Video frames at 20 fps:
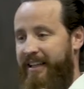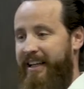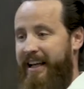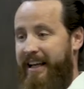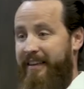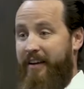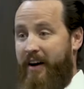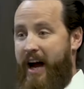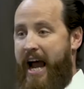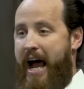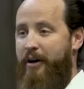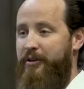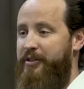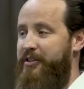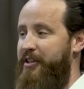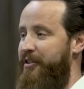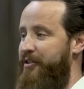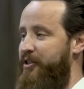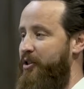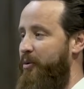In their
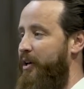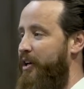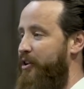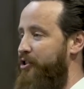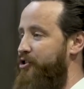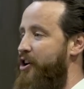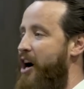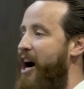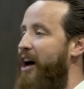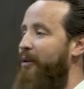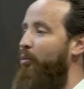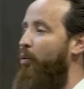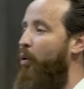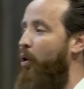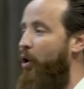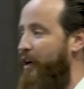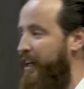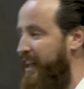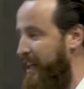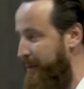houses. So what is John
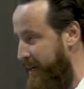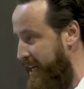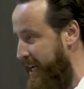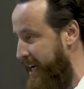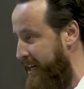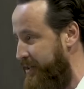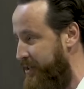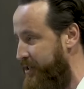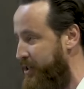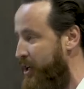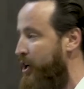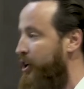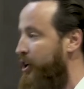warning them against?